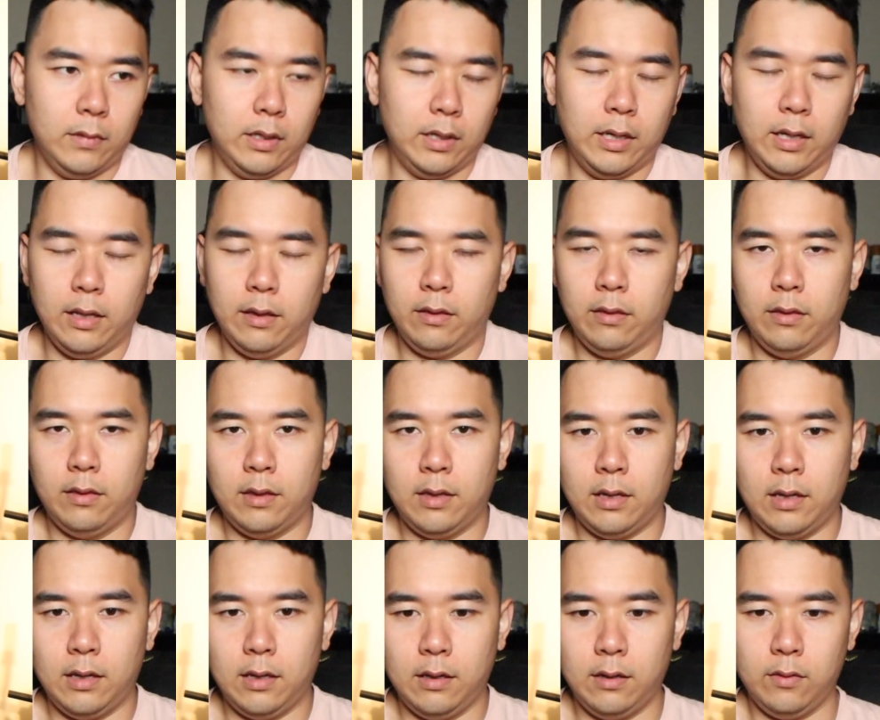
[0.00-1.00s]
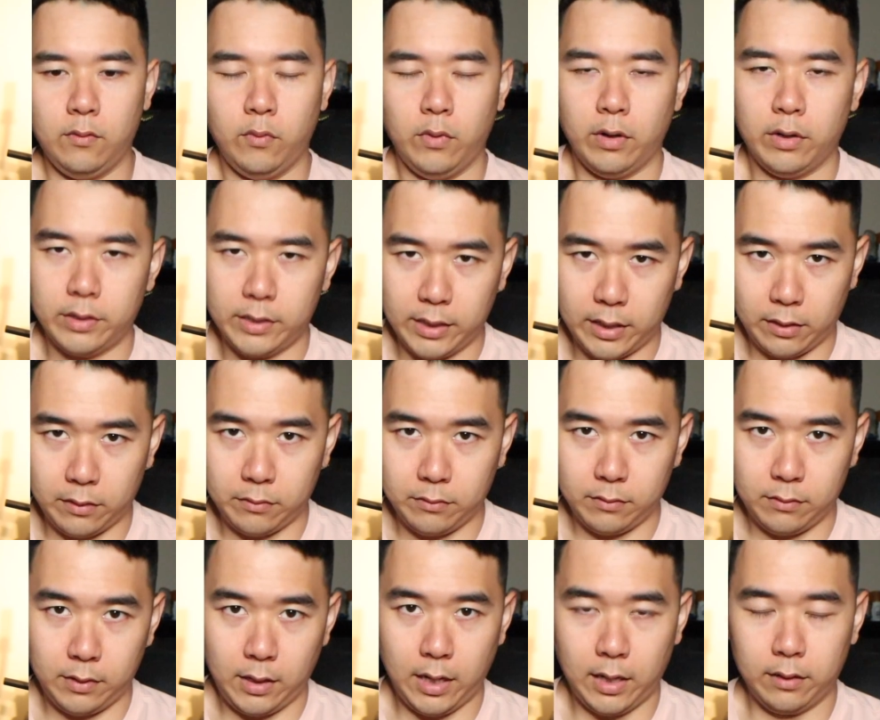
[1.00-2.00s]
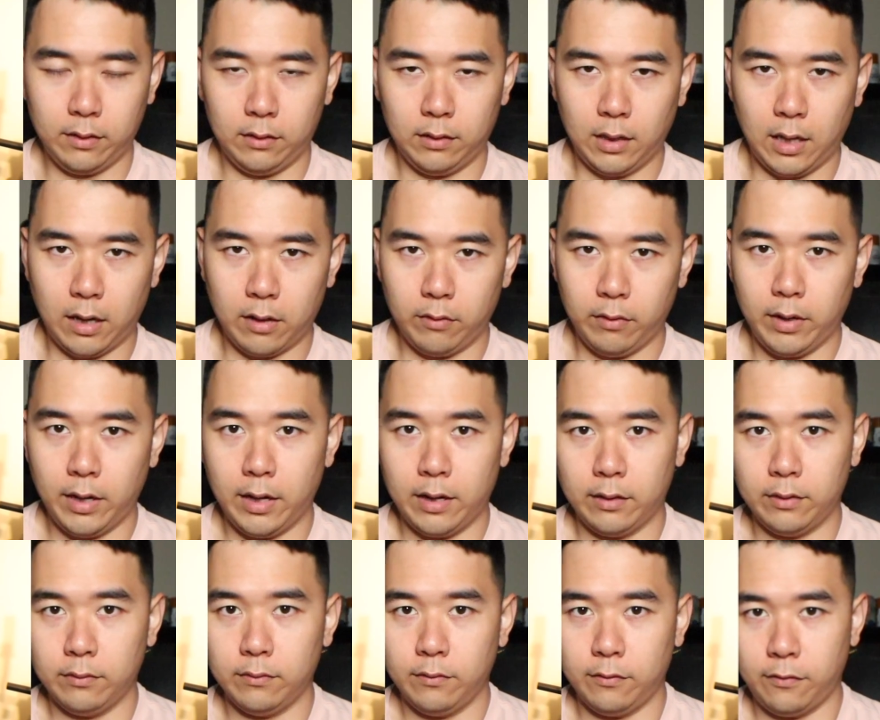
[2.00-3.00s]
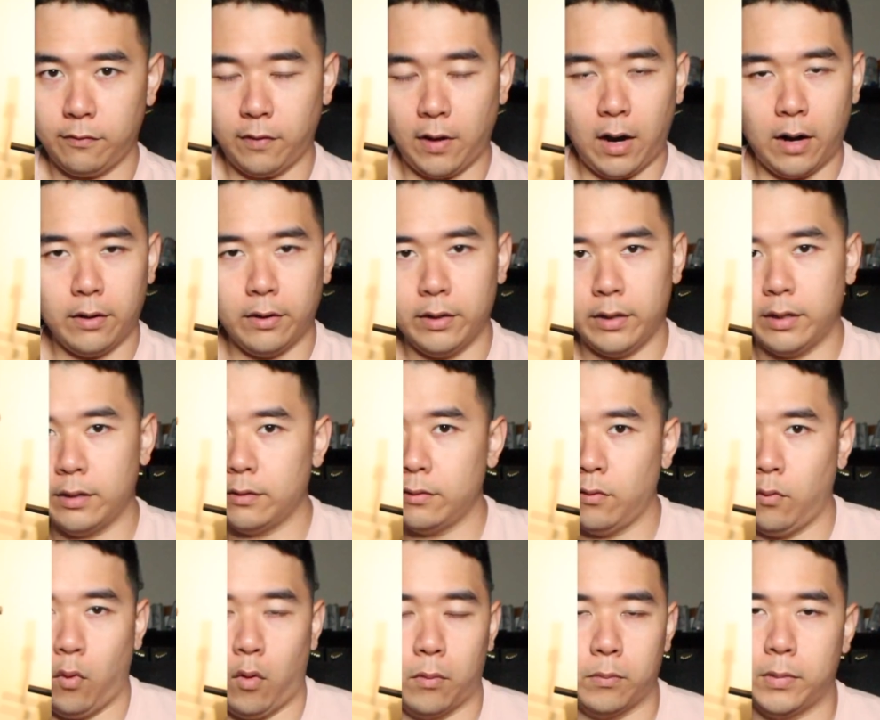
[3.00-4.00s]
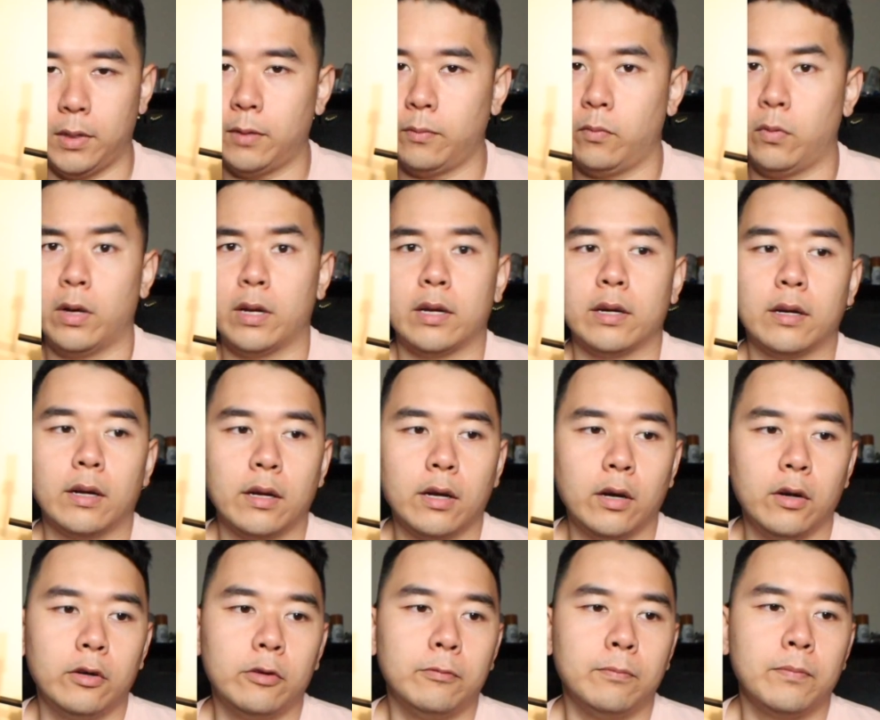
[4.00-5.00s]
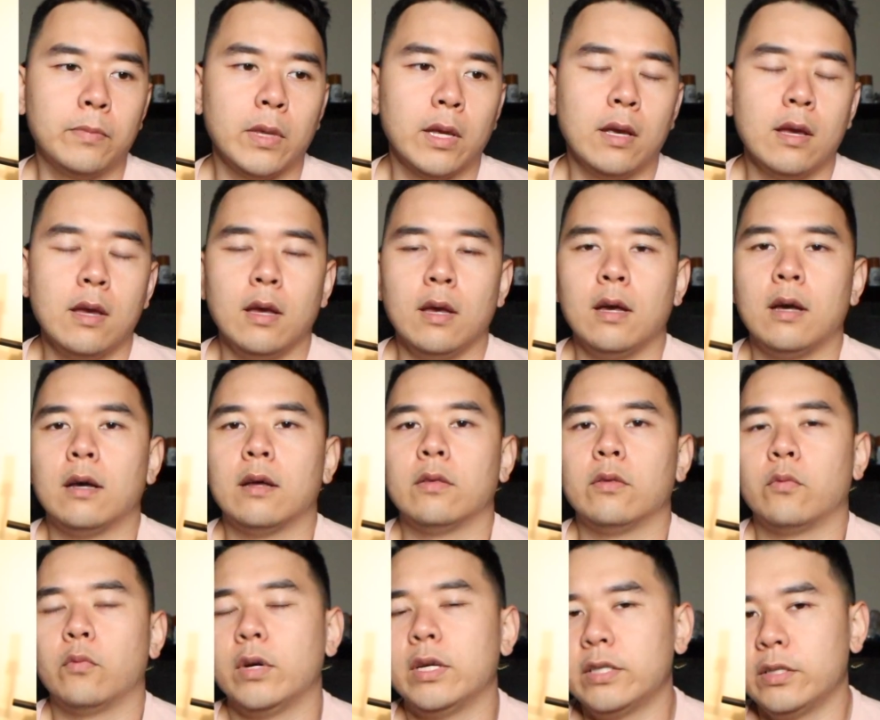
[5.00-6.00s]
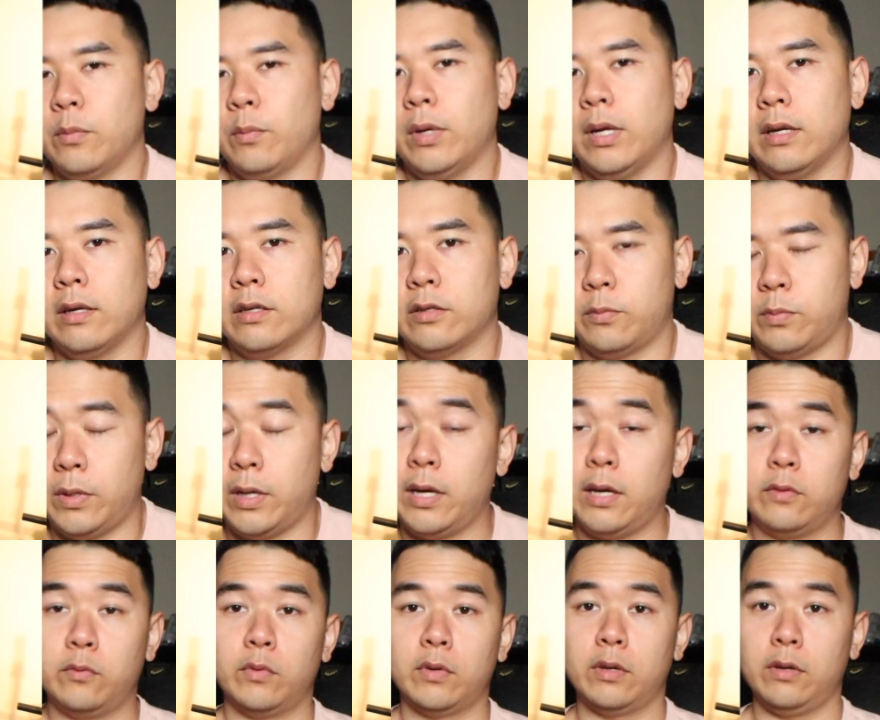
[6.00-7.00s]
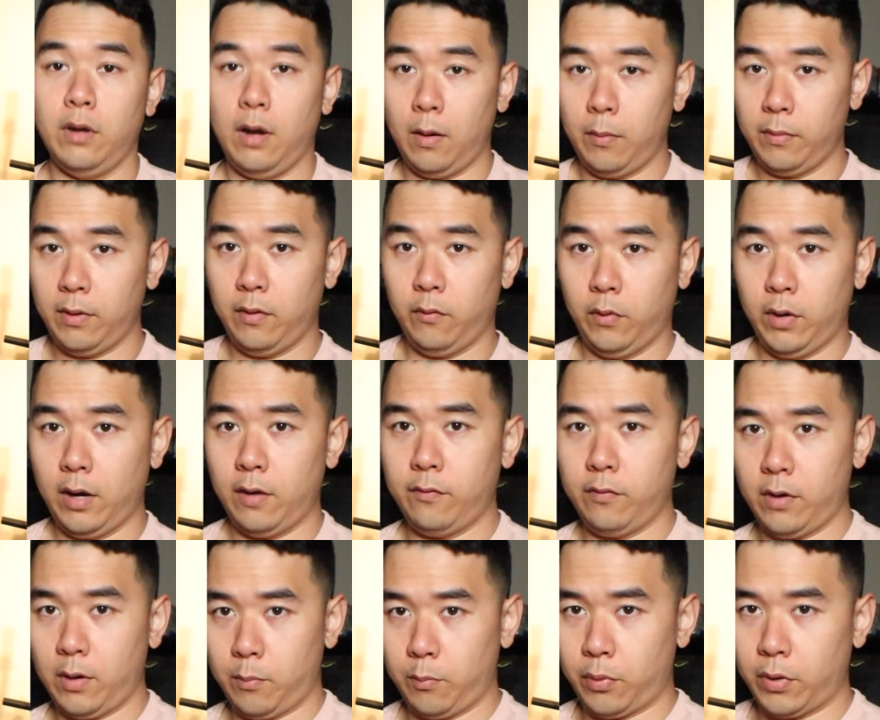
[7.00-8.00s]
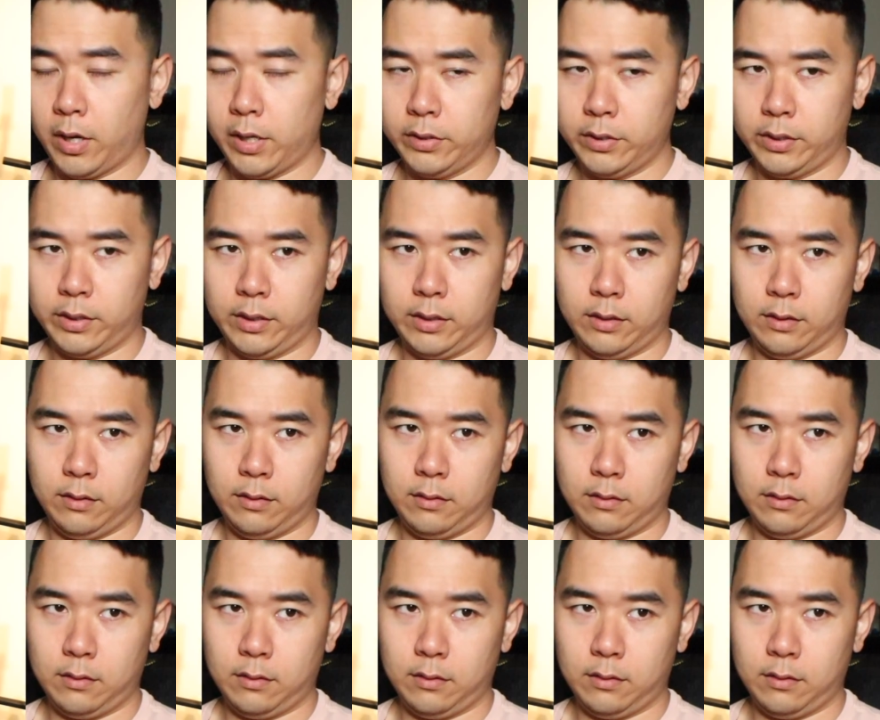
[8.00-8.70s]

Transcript: get the rear delt and the lateral head firing, warmed up, ready to go. The reason being is because whenever I'm pressing,